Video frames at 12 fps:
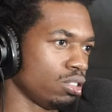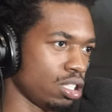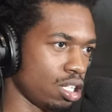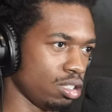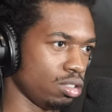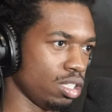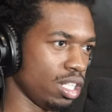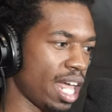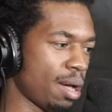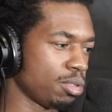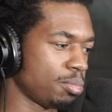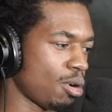So
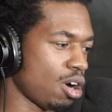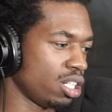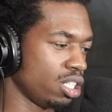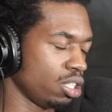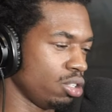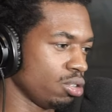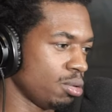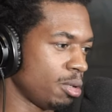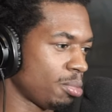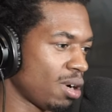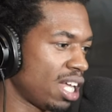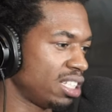that was part of the
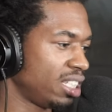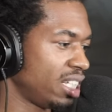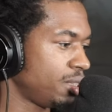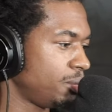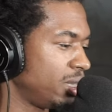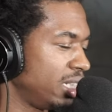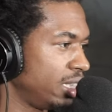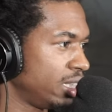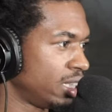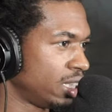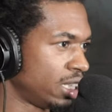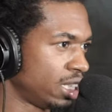grooming process, but
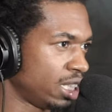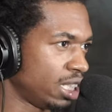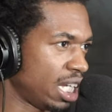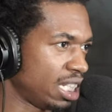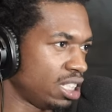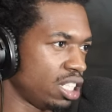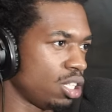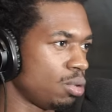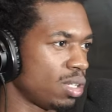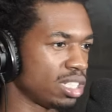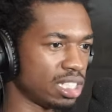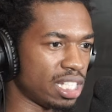I
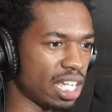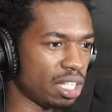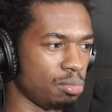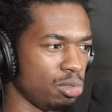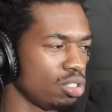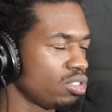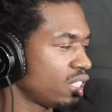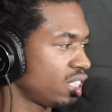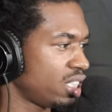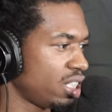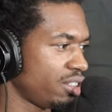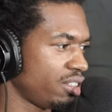still wasn't taking music
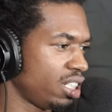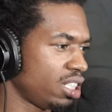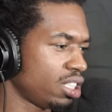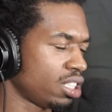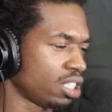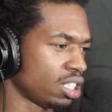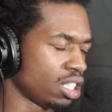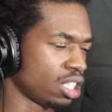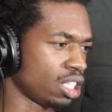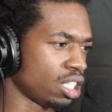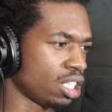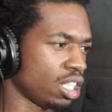serious.
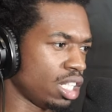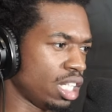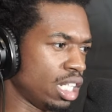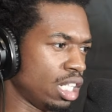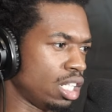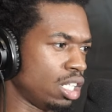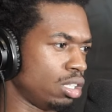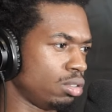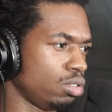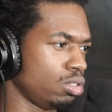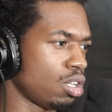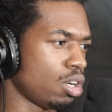
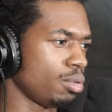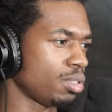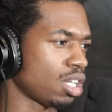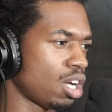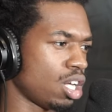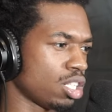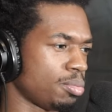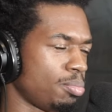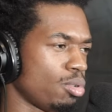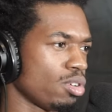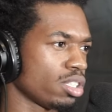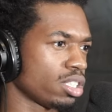And, you know, it was all
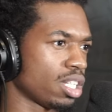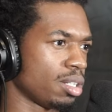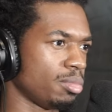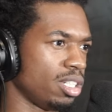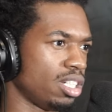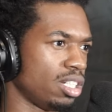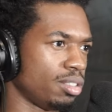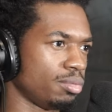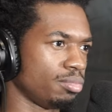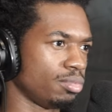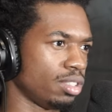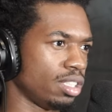sports coming up.
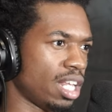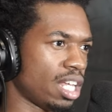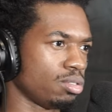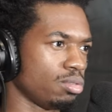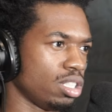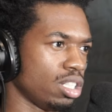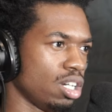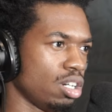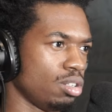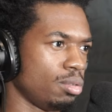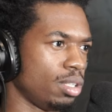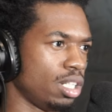That's what the
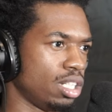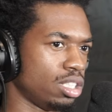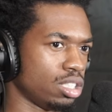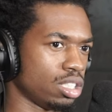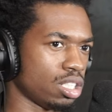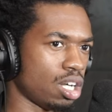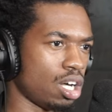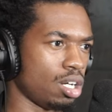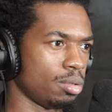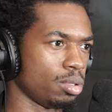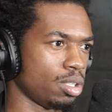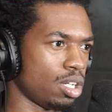goal was, just
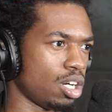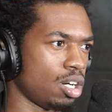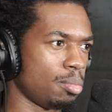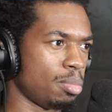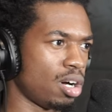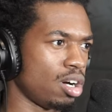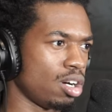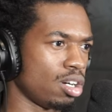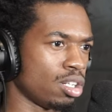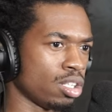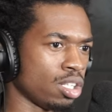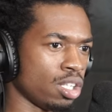all ball.